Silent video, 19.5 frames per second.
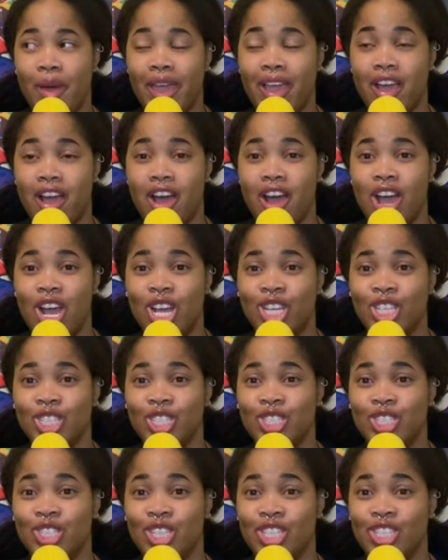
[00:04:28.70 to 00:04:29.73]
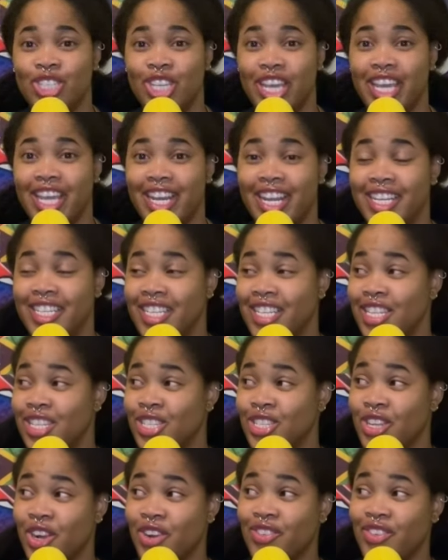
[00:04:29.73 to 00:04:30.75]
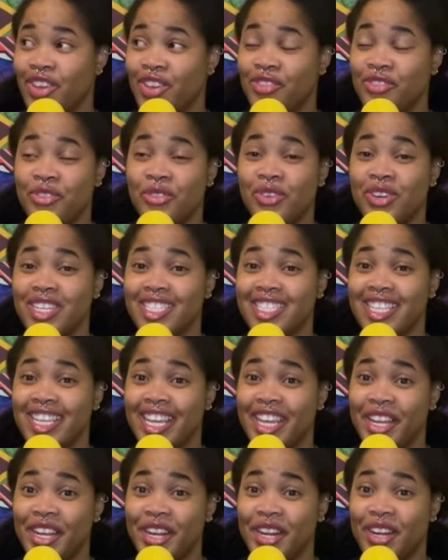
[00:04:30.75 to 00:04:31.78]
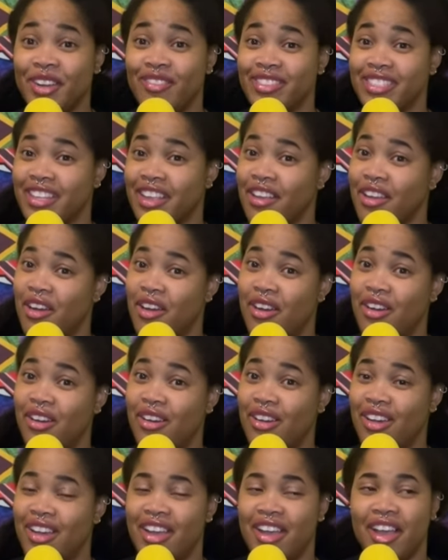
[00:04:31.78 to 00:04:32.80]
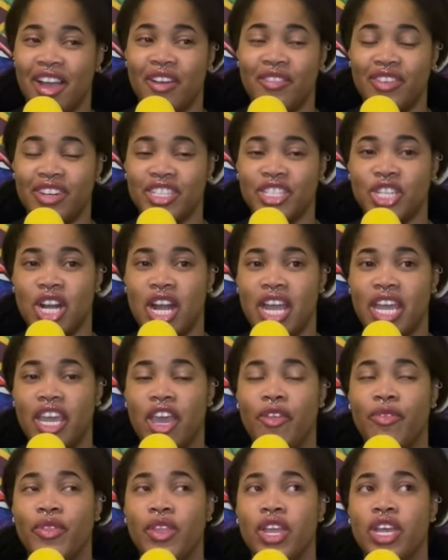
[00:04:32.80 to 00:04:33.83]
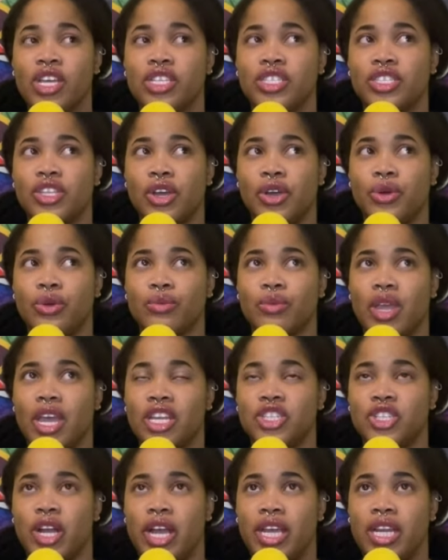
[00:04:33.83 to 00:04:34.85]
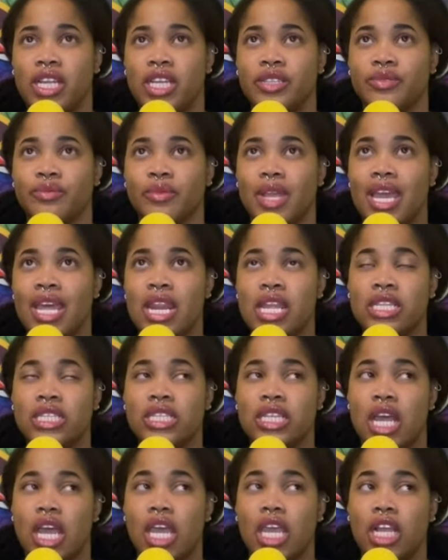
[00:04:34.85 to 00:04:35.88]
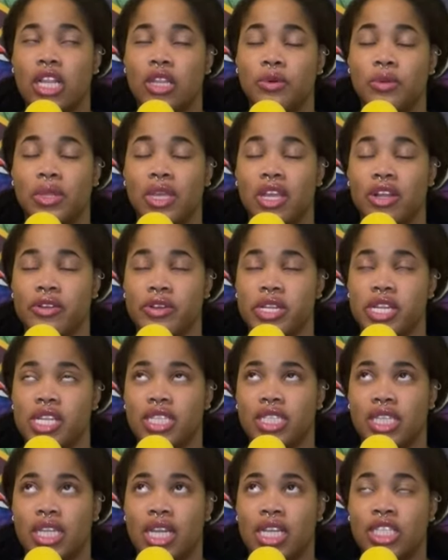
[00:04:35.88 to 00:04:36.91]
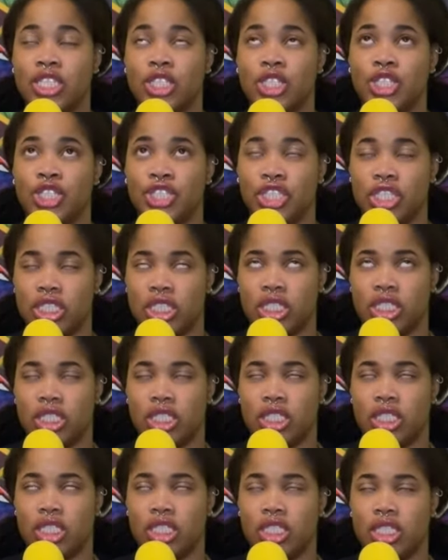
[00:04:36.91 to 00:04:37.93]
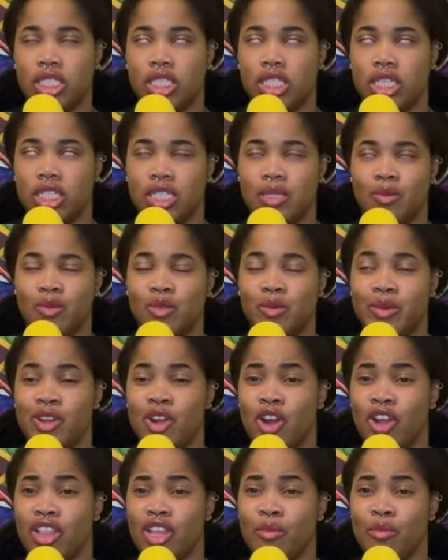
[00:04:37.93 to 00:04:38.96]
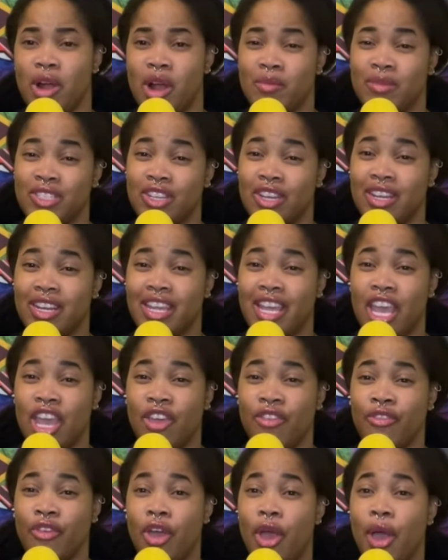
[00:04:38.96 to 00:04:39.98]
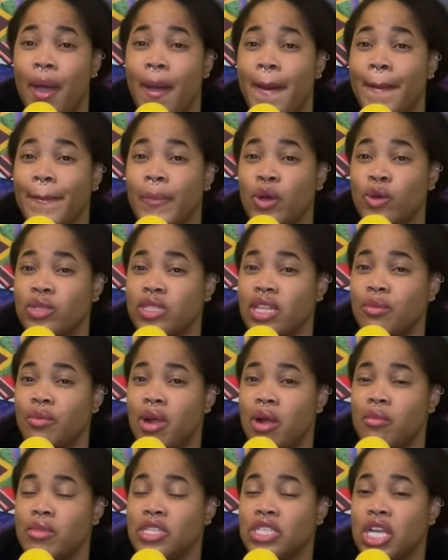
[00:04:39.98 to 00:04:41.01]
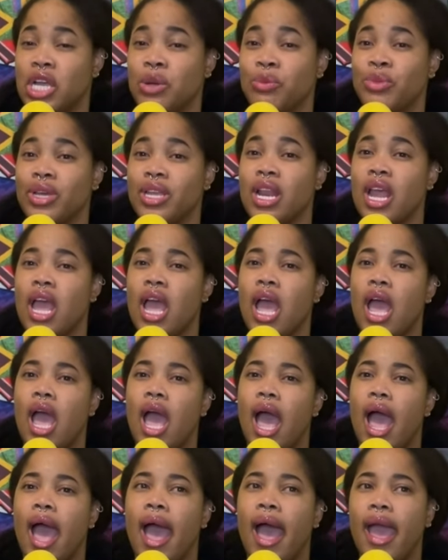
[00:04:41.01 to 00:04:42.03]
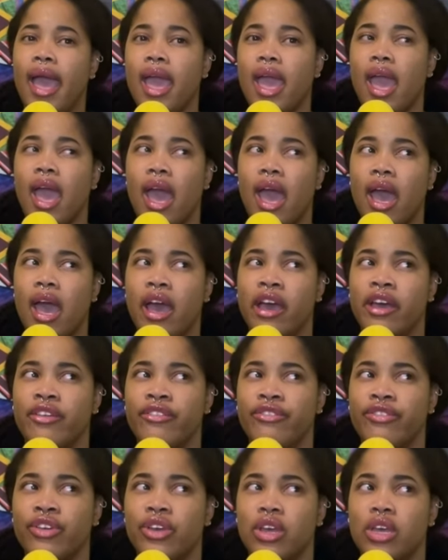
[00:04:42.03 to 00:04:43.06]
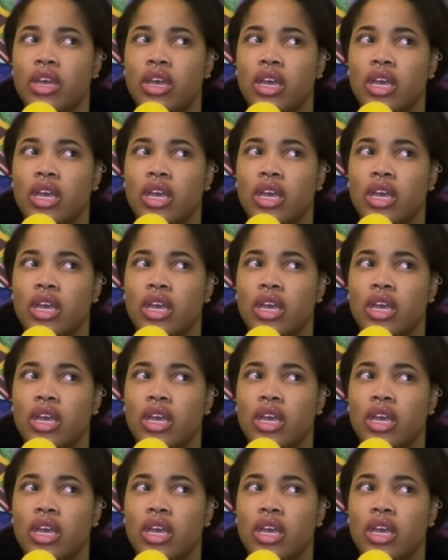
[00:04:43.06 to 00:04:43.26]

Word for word: oh my gosh, the chicken I did the survey for is here. I was like, oh, I want to try it. So I tried it and it did not include the ingredients that I suggested because it's supposed to be garlic parmesan. It gave mostly parmesan, but I have